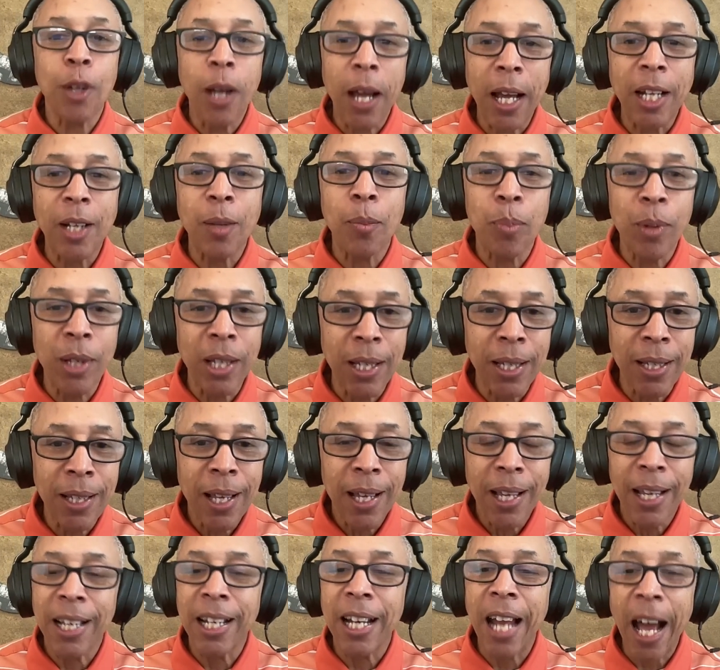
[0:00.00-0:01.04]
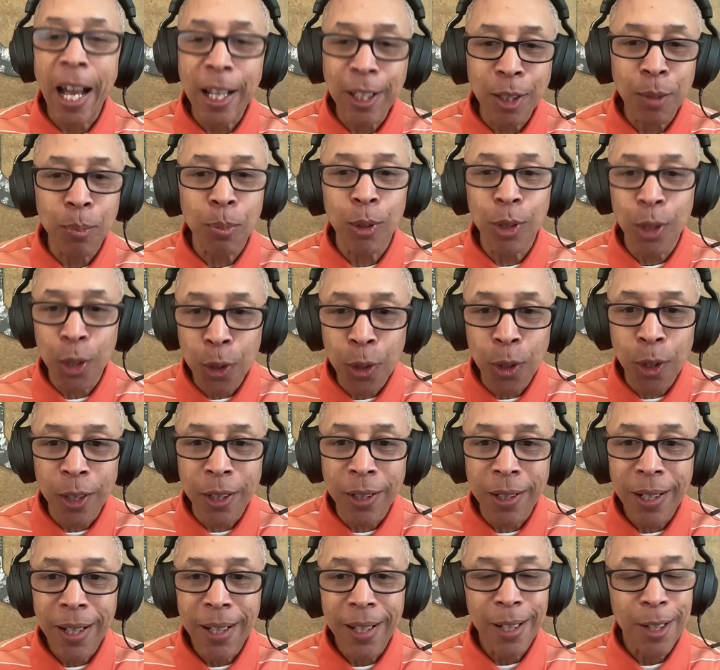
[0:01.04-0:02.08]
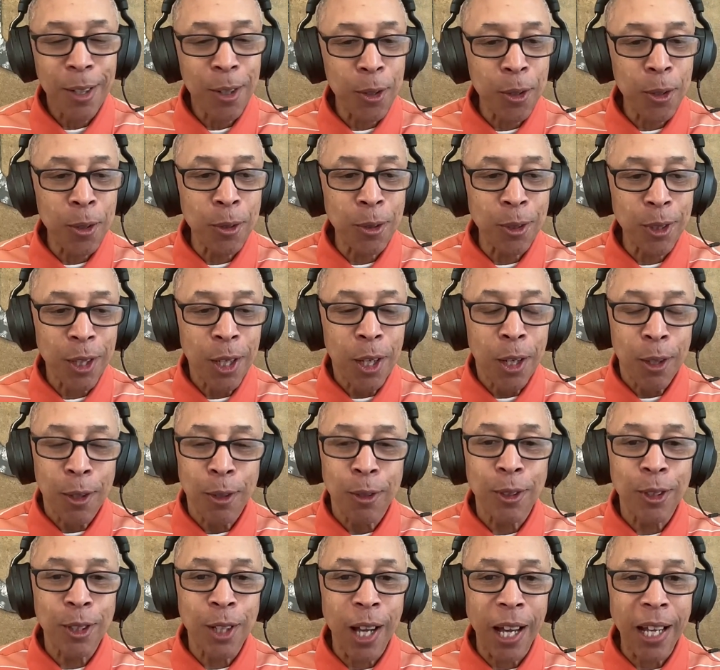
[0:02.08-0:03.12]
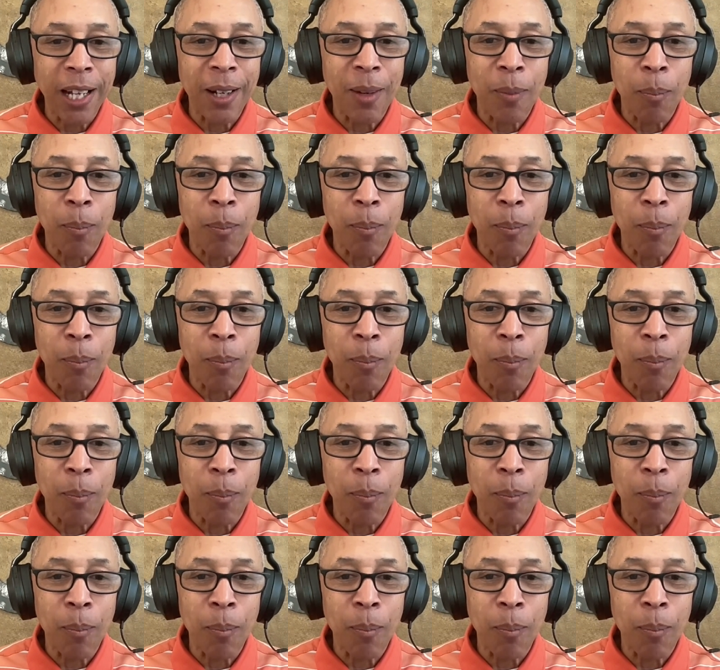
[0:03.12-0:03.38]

trying to be an entrepreneur who's got a